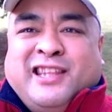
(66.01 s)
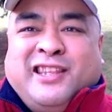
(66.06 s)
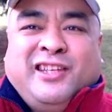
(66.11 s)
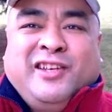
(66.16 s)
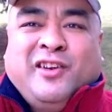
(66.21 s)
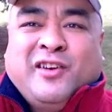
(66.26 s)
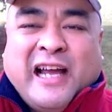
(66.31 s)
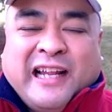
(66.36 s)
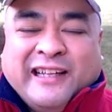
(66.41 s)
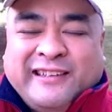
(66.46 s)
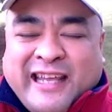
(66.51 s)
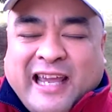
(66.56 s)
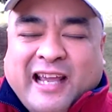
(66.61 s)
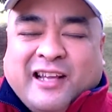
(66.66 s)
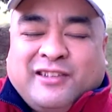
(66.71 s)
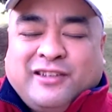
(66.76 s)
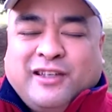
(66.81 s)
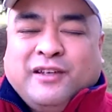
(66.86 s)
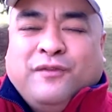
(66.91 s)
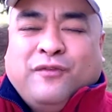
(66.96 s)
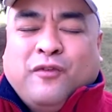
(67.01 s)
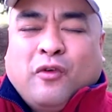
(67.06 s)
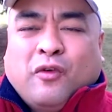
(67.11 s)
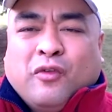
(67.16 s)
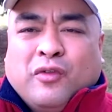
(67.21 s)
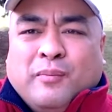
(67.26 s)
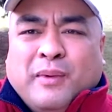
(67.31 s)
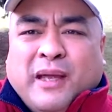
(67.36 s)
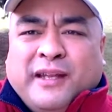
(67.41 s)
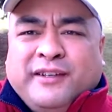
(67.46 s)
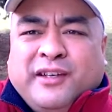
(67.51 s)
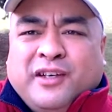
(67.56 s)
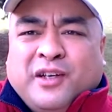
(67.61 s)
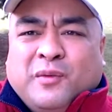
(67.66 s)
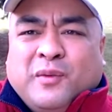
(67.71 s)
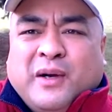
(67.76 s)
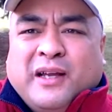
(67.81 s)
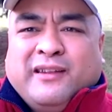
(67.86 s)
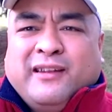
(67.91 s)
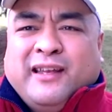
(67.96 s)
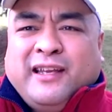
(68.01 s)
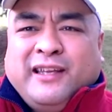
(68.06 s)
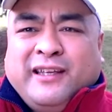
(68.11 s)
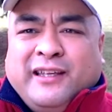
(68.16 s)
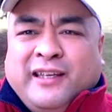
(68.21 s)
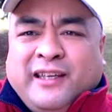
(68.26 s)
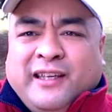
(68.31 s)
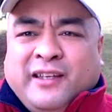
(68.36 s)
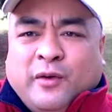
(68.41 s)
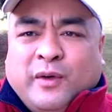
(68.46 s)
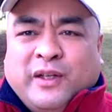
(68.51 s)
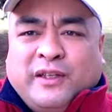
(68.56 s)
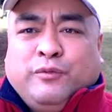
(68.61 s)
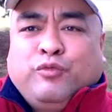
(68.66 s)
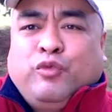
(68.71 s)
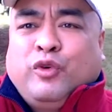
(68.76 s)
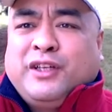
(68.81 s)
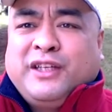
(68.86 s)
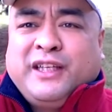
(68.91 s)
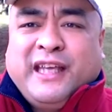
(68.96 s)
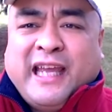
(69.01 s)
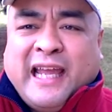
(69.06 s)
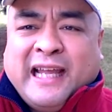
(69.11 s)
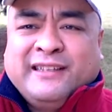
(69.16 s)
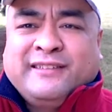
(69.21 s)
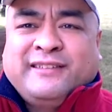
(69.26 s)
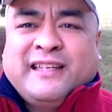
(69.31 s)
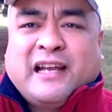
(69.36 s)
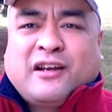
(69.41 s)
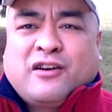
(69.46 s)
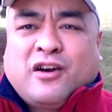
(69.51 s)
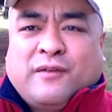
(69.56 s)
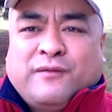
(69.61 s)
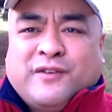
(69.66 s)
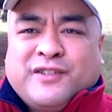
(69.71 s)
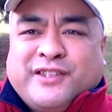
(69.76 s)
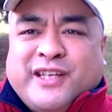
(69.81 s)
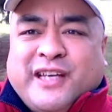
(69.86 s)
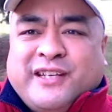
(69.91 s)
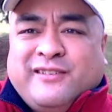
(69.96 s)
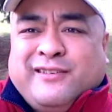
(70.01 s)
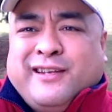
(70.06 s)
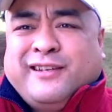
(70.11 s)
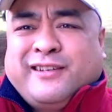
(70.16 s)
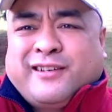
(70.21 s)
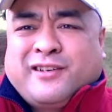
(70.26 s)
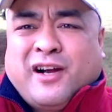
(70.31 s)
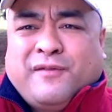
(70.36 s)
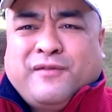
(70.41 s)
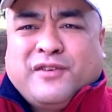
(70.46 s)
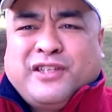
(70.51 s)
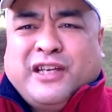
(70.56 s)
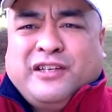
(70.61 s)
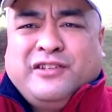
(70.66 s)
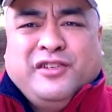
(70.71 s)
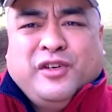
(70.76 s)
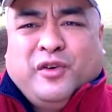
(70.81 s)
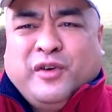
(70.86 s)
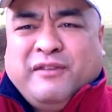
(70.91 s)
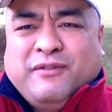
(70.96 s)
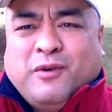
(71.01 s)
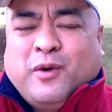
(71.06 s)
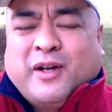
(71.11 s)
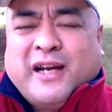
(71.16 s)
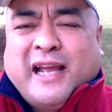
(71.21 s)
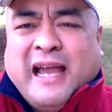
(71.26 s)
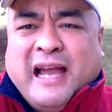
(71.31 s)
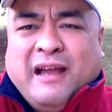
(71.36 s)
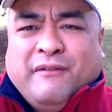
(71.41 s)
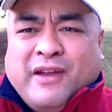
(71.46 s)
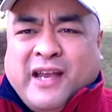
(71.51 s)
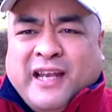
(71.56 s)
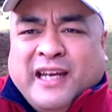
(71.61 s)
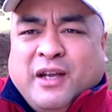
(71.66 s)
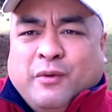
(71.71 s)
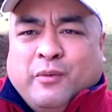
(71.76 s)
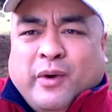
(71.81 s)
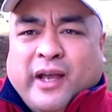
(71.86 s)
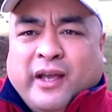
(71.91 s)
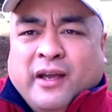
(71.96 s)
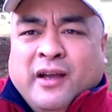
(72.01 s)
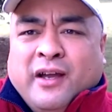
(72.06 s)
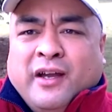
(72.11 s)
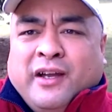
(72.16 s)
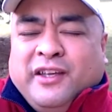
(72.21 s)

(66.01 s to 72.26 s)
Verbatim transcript: you're not dancing for them. And you know what? You know, it really ends that conversation. And it's a conversation you don't even want to have anyway.